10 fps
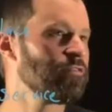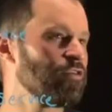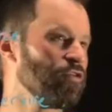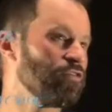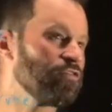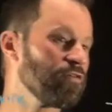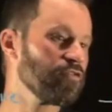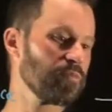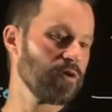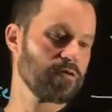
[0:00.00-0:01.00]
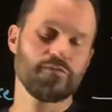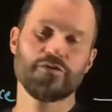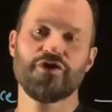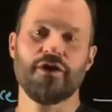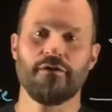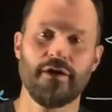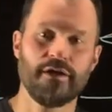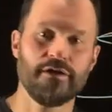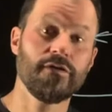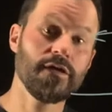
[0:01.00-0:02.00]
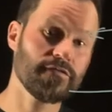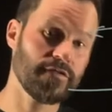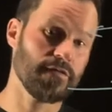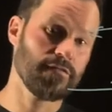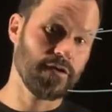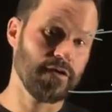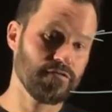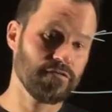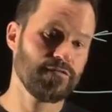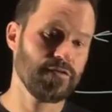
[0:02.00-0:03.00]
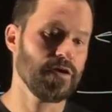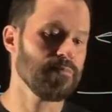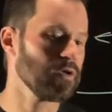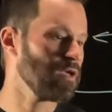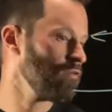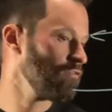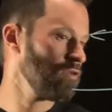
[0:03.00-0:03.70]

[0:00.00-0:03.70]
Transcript: the service broker will generate a unique set of credentials for your application,